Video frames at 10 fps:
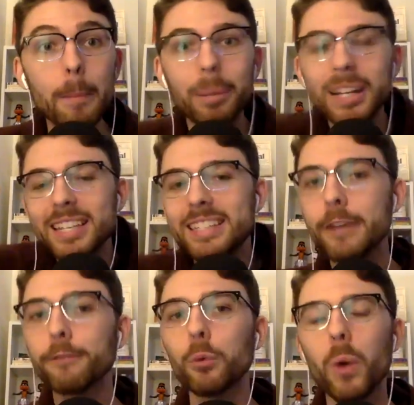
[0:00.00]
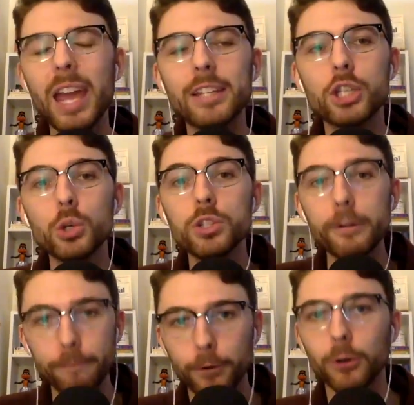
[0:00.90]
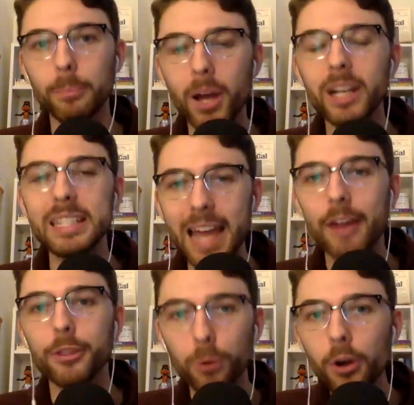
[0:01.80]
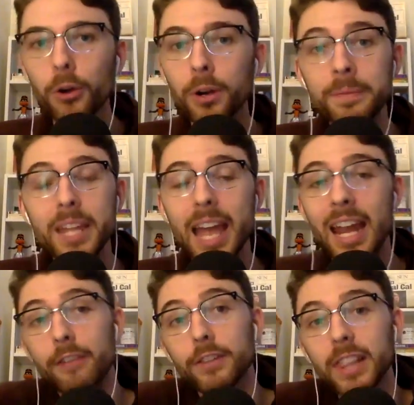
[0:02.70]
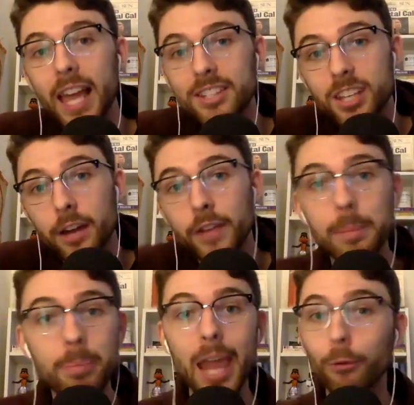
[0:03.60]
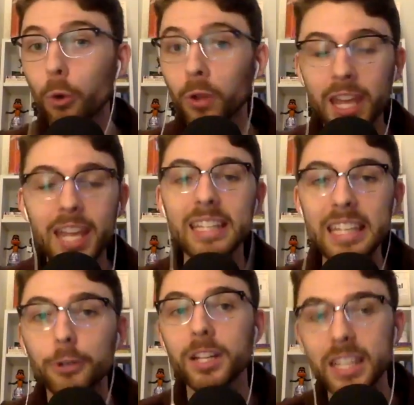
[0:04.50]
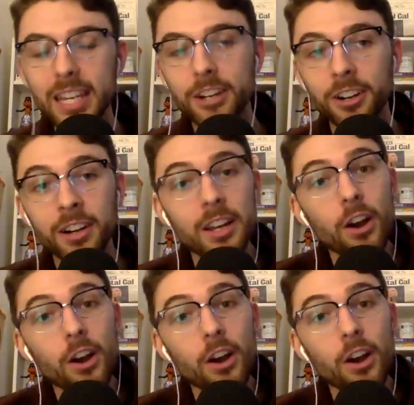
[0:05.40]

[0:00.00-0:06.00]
But it's a different way to defer money down the road and have less of a payroll hit year to year